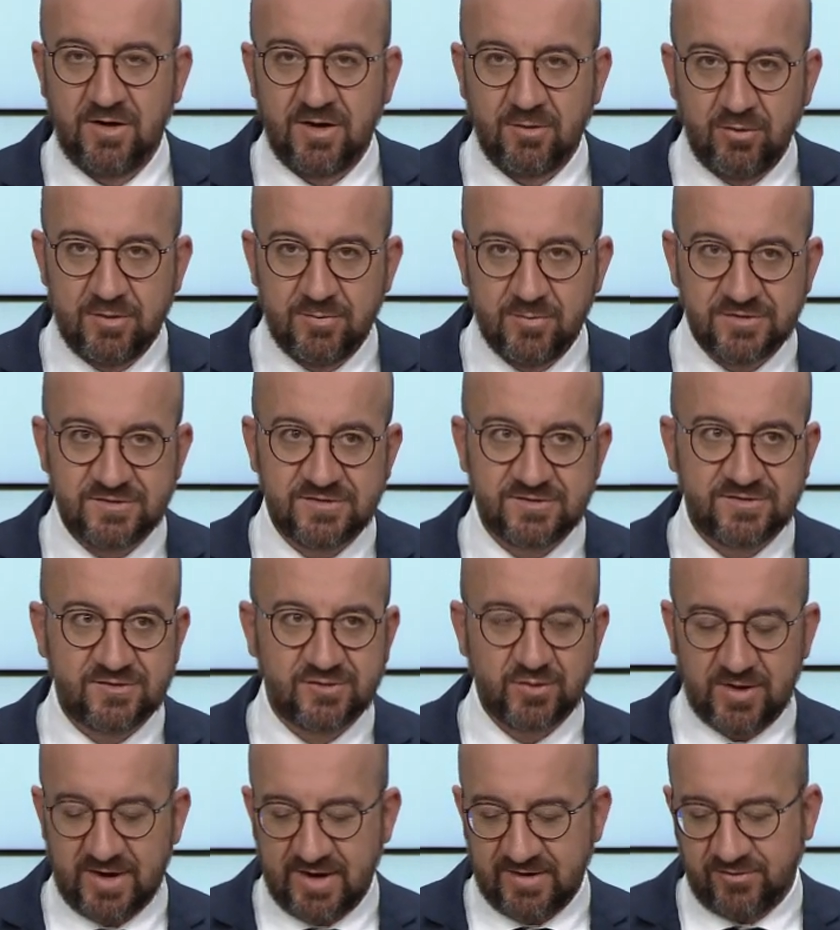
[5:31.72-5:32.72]
We must
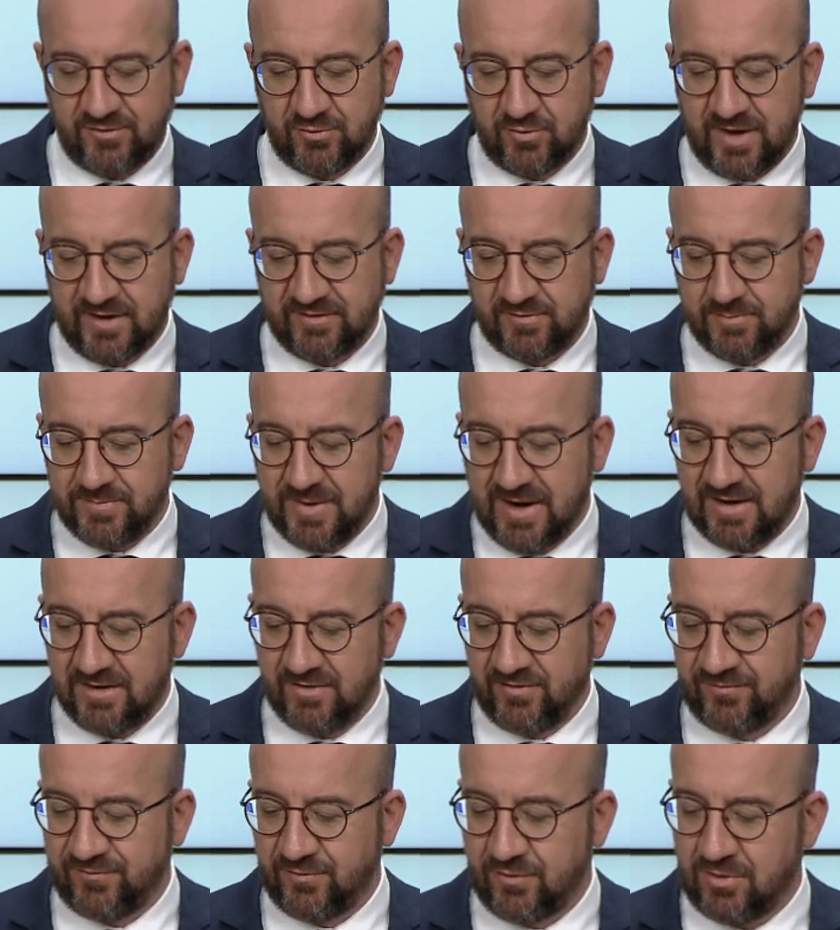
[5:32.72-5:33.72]
strike the right
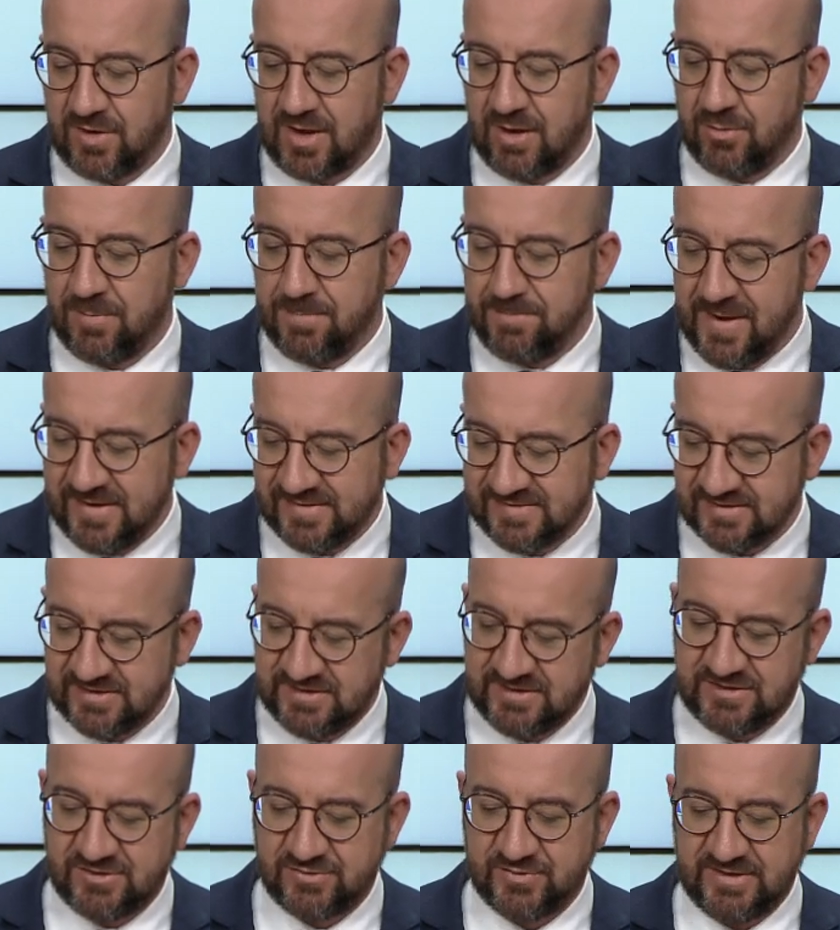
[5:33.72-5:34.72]
balance for our best
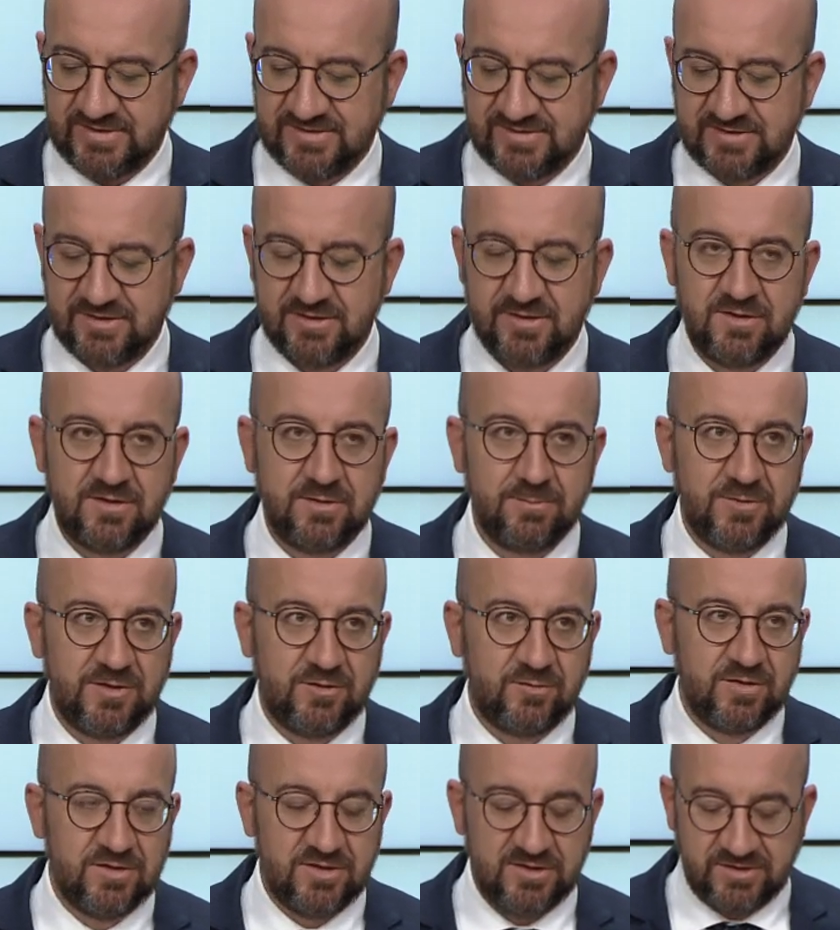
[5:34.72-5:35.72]
interest
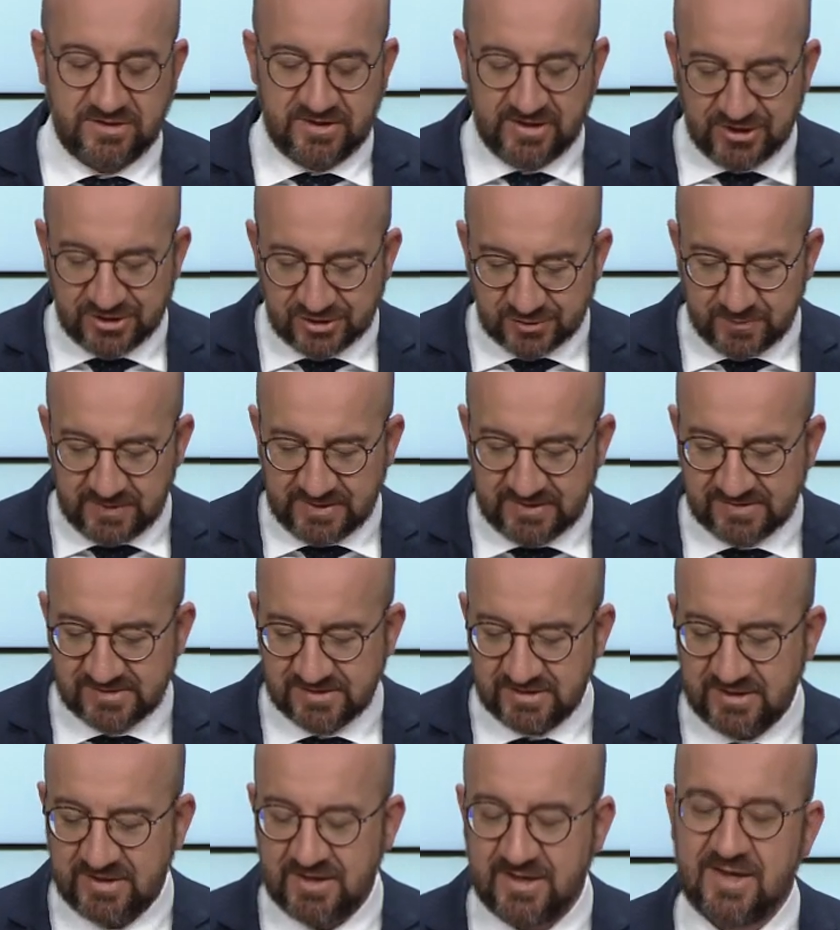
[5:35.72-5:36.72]
between engagement
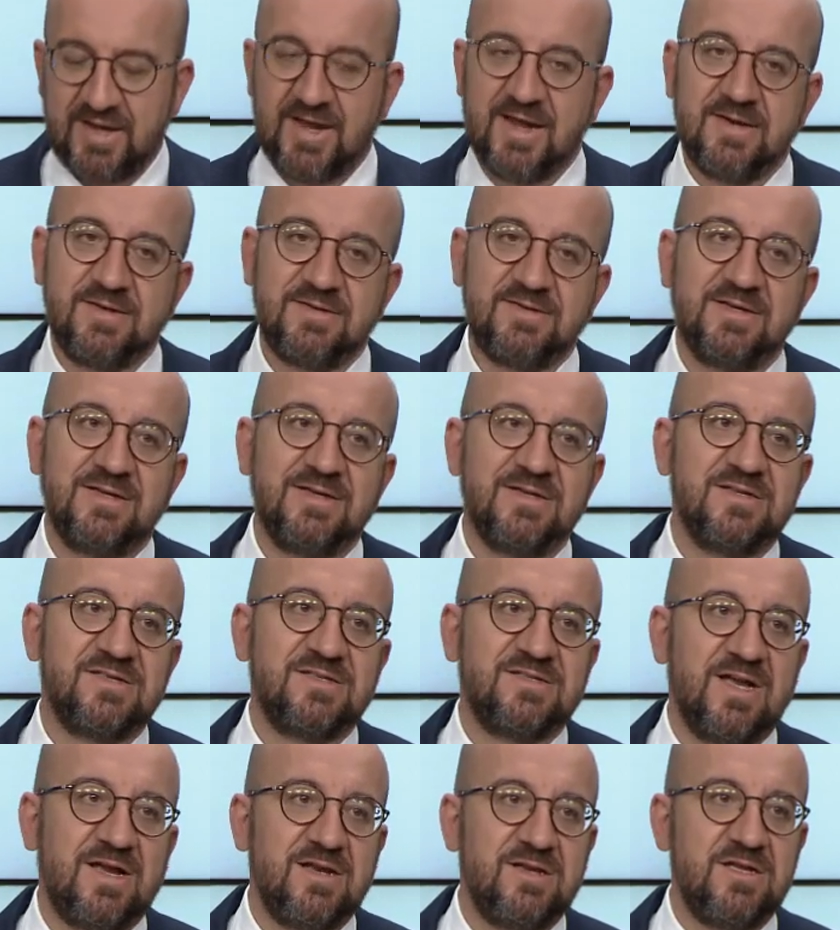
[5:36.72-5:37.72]
and
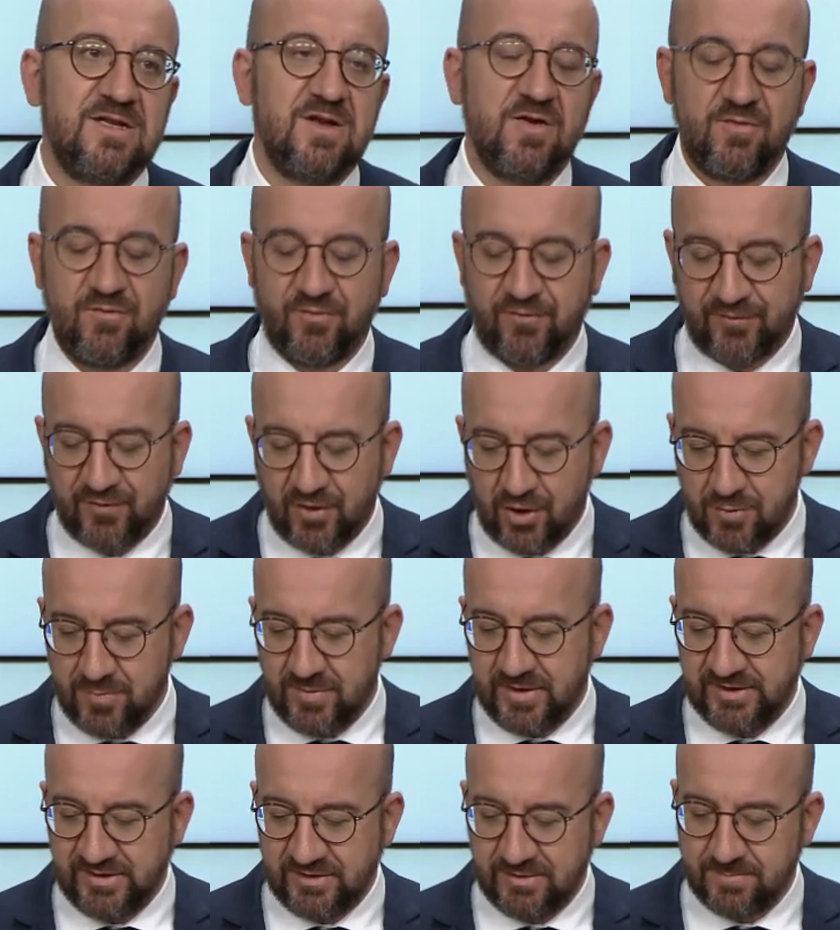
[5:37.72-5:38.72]
standing
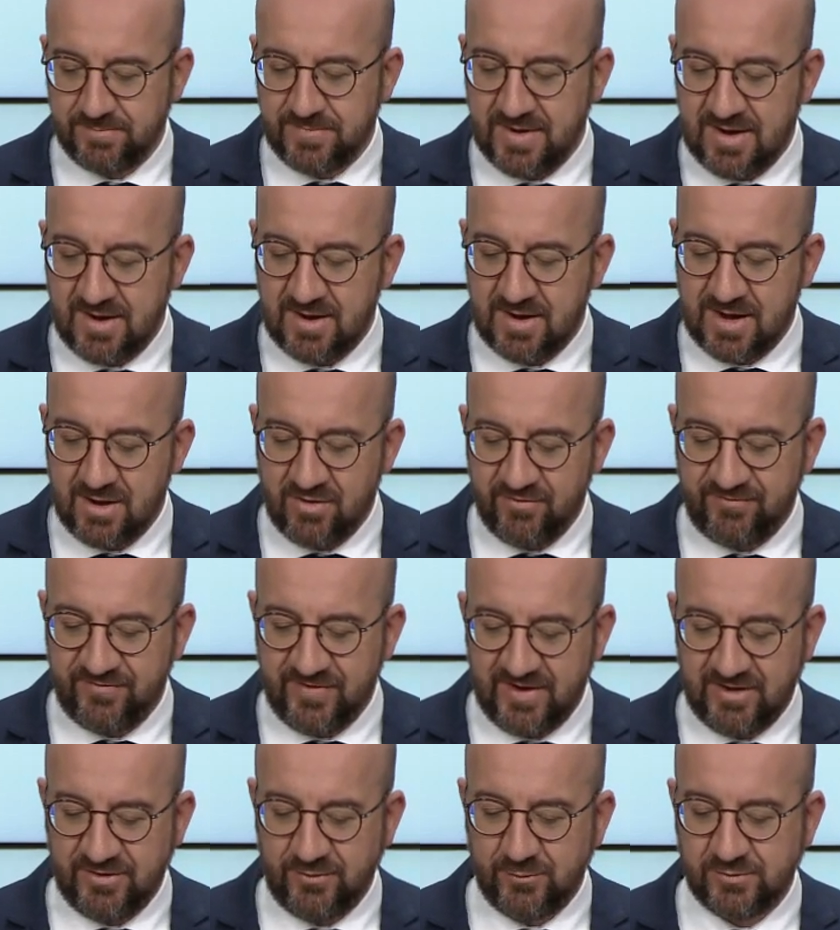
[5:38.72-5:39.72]
firmly by our
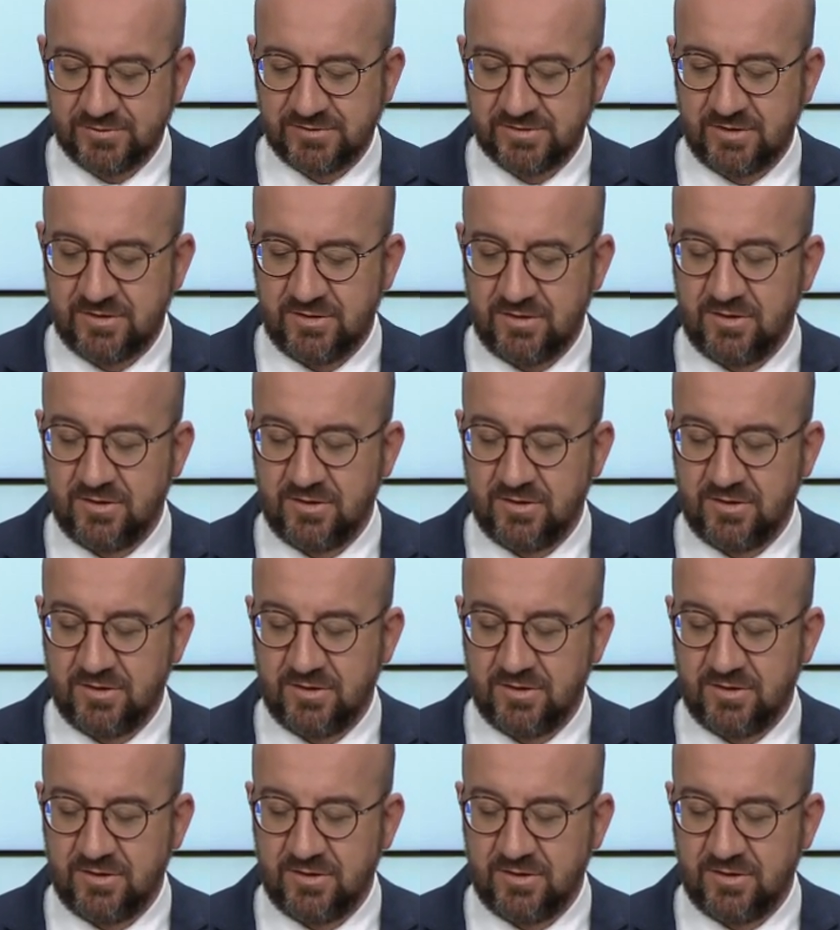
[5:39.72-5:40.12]
values.